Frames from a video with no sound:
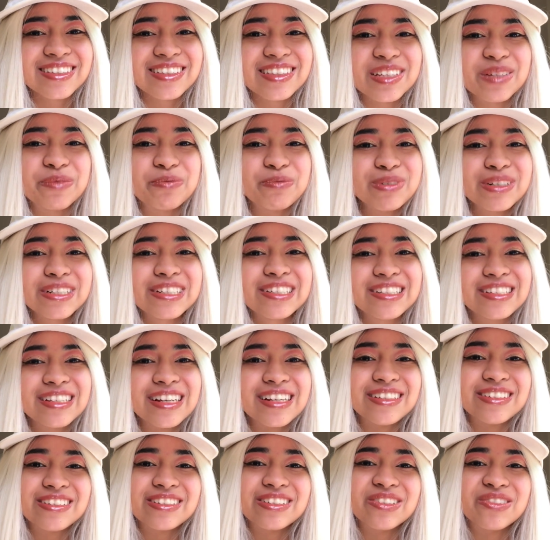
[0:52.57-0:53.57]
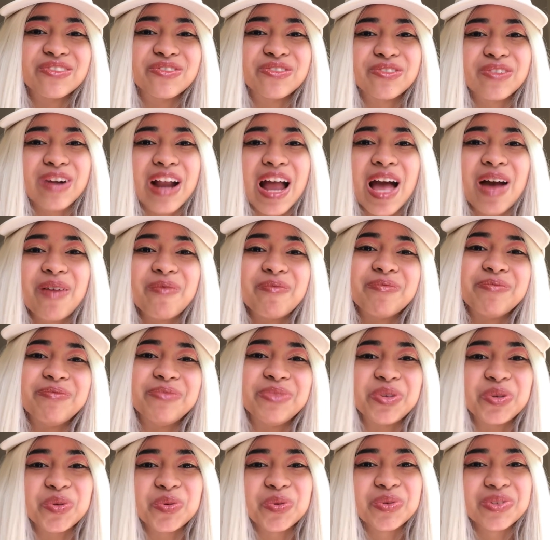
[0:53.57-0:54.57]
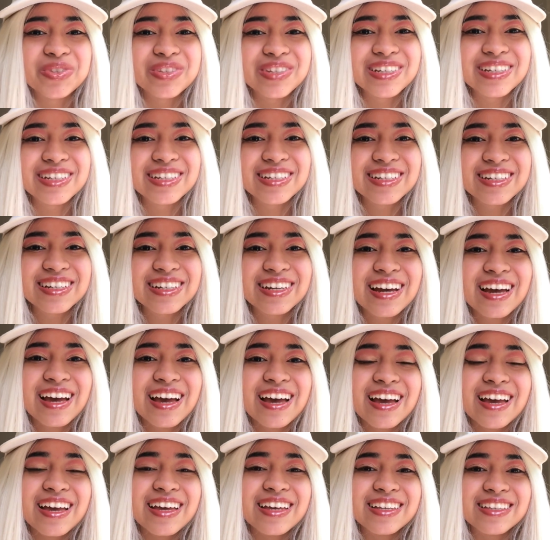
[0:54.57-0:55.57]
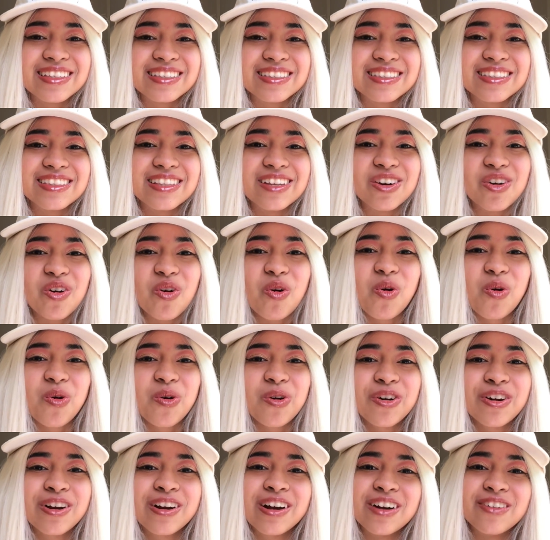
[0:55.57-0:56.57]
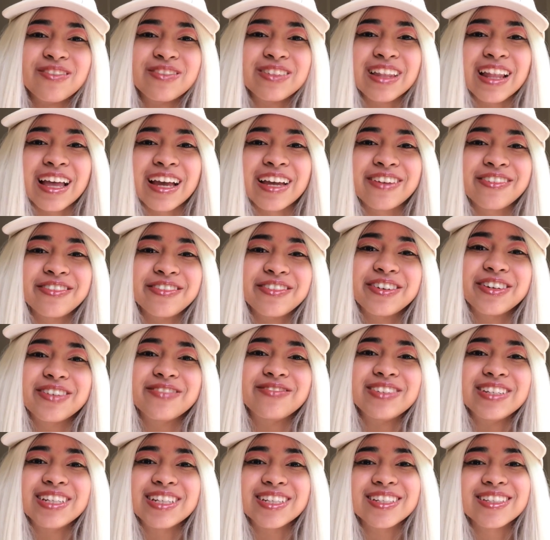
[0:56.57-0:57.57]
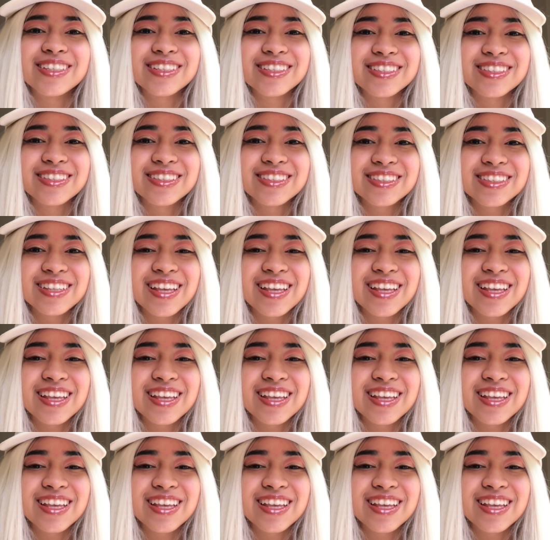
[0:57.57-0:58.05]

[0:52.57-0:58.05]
The appreciation of rap music is the core of Life of Niggas.